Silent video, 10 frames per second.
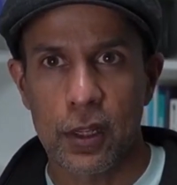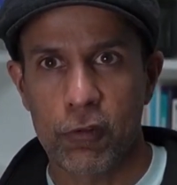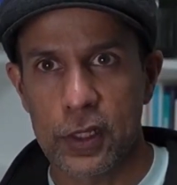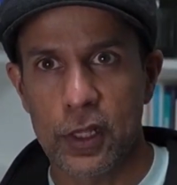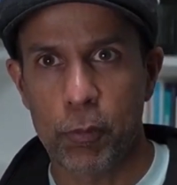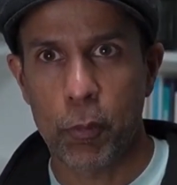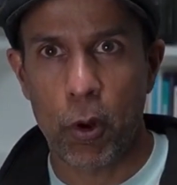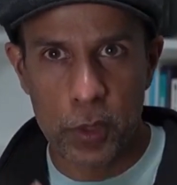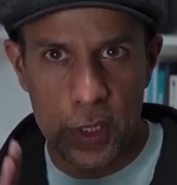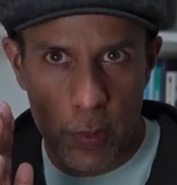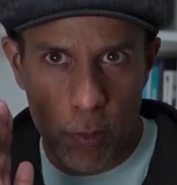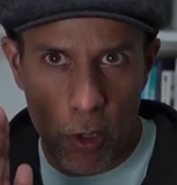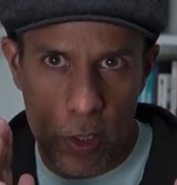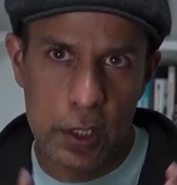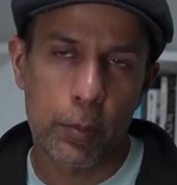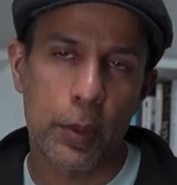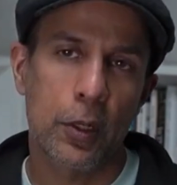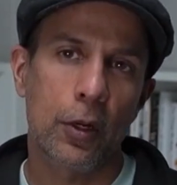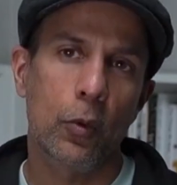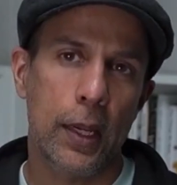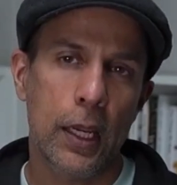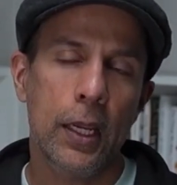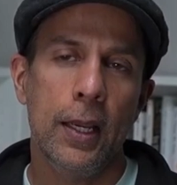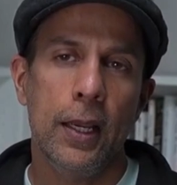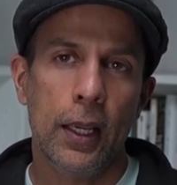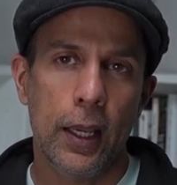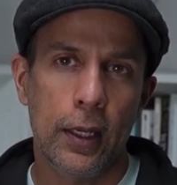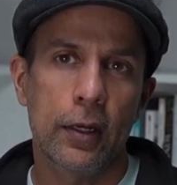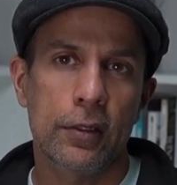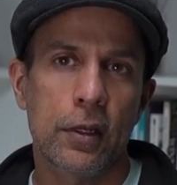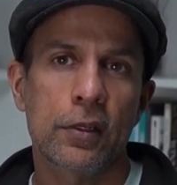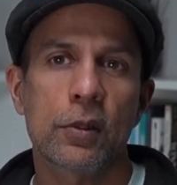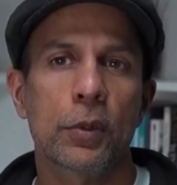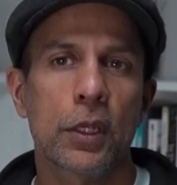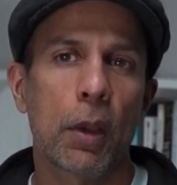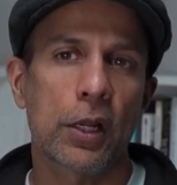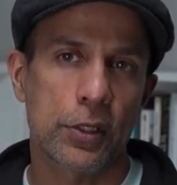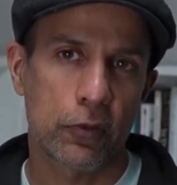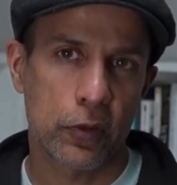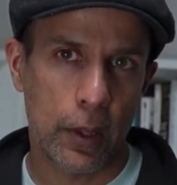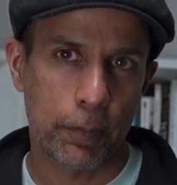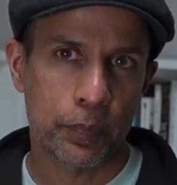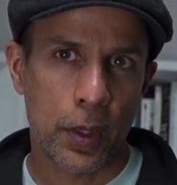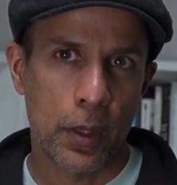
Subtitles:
where they've prompted the model in a particular way and it has done something magical for them.